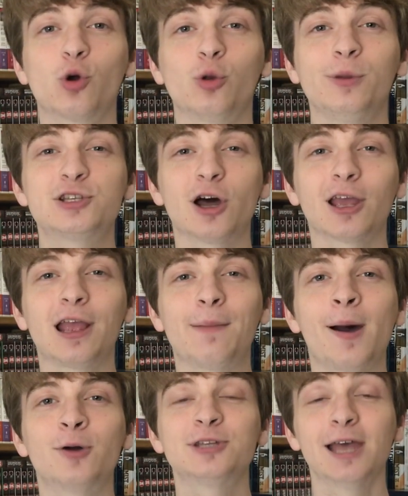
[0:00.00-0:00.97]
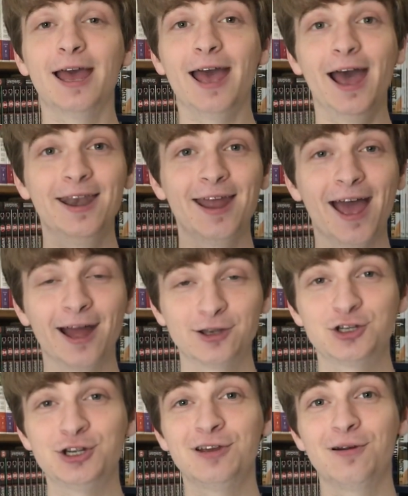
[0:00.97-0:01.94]
we're going to be talking about an
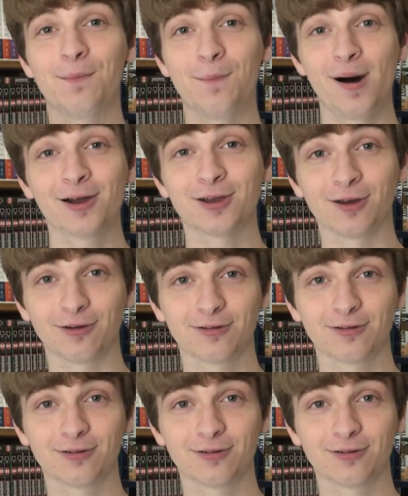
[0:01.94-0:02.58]
ecchi manga.